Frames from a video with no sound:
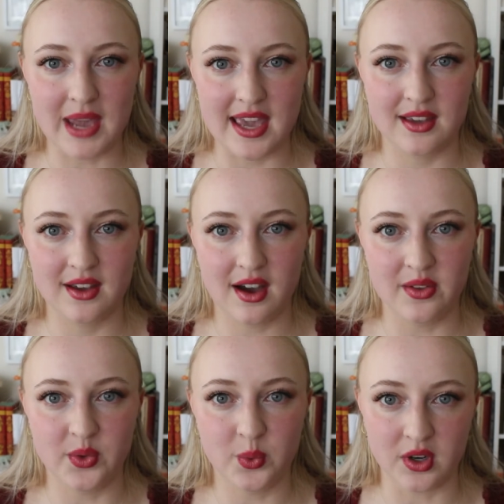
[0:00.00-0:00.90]
make
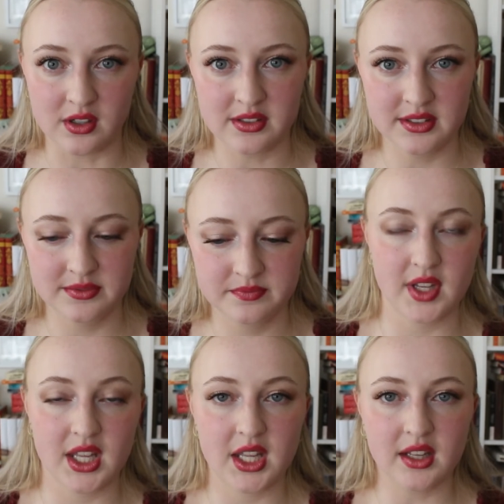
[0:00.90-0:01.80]
on the world.
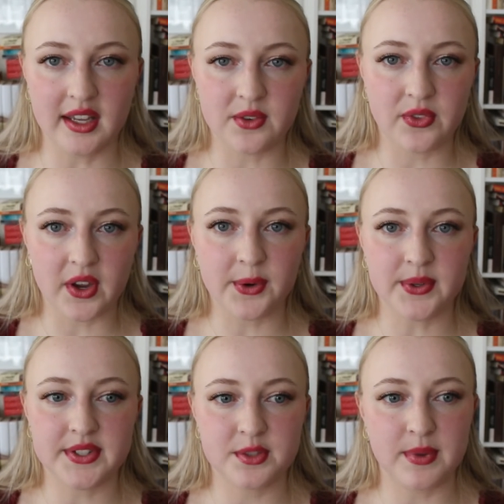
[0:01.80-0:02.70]
Like, if they're
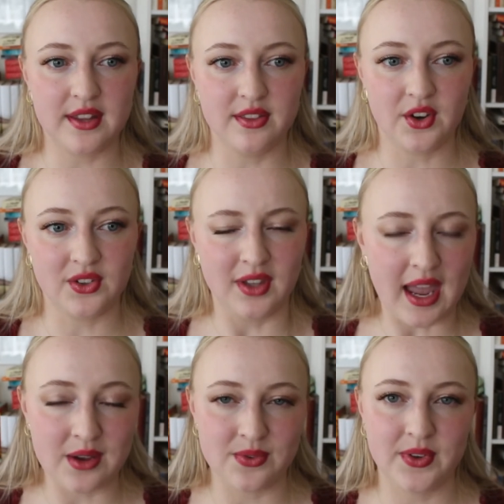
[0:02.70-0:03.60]
going to spend their
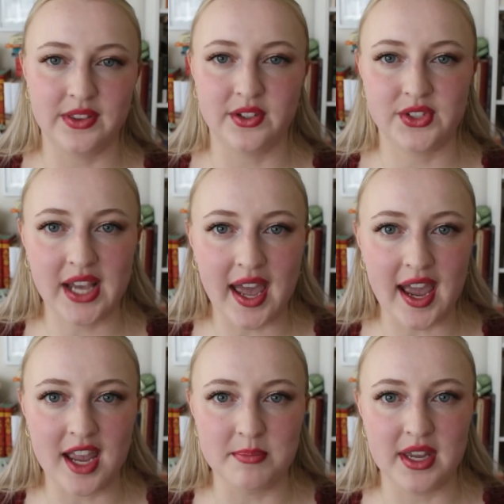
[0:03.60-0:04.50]
life and their
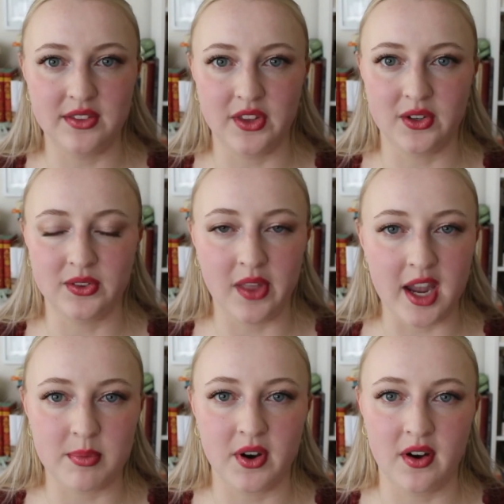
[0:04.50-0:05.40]
time and their
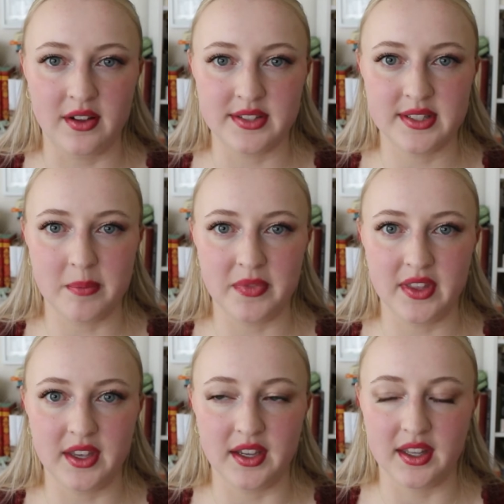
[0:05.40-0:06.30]
labor on
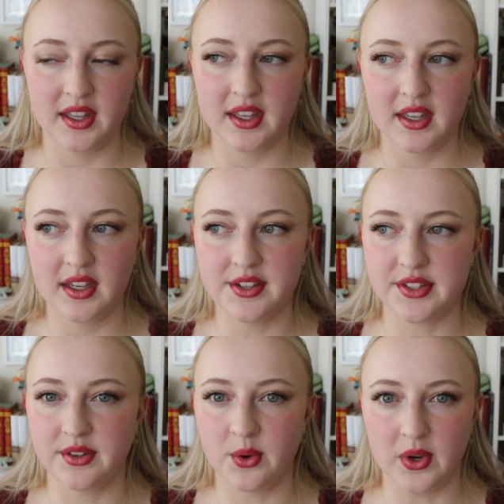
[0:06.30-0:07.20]
something, is
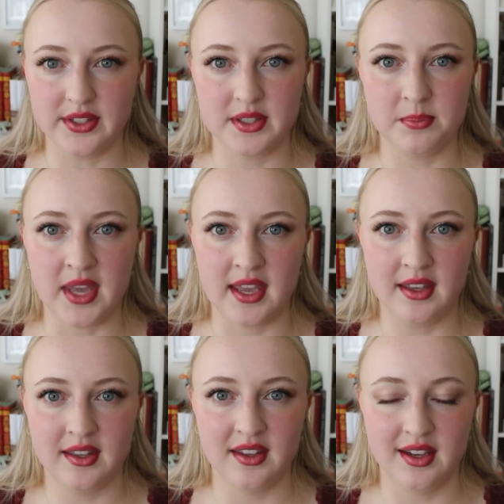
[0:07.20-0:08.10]
it going to
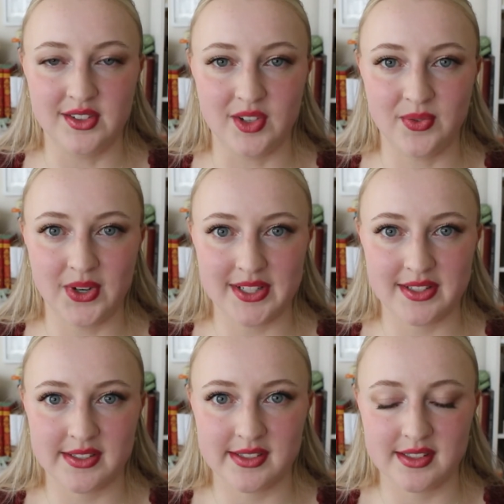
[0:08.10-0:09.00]
make a
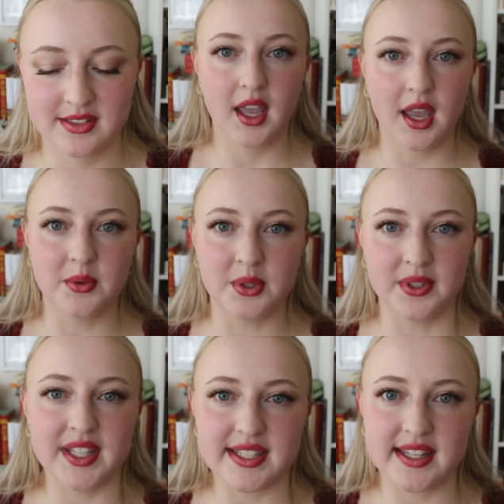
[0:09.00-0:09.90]
difference? And we
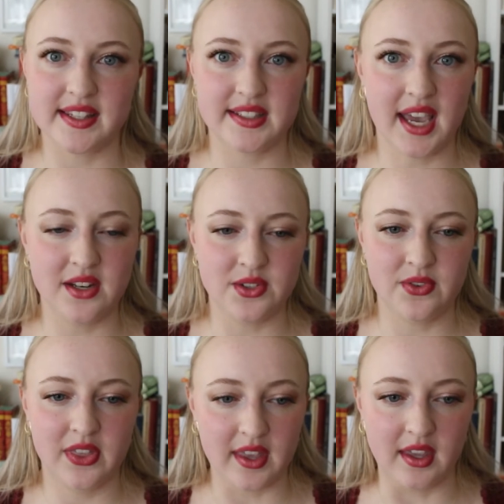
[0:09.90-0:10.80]
really see this kind of
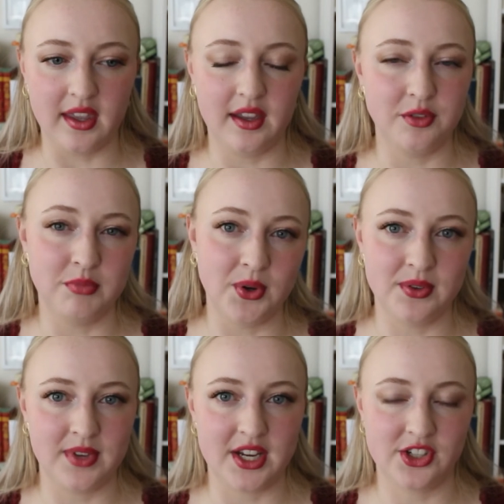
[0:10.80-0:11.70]
thinking and
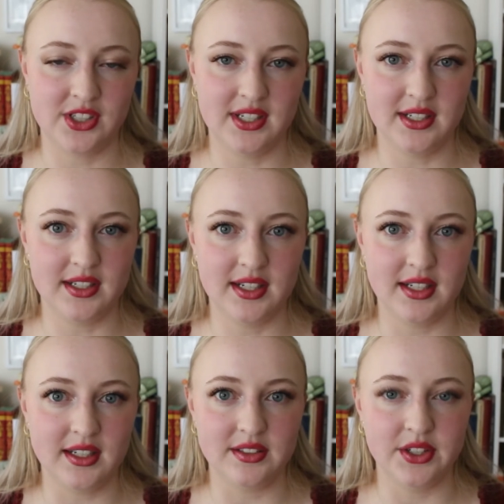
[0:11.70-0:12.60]
motivation
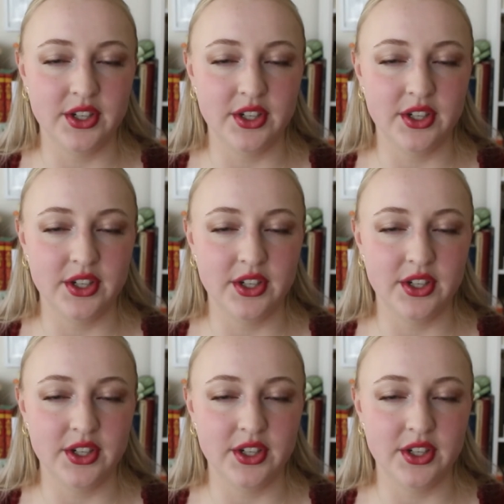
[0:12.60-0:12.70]
in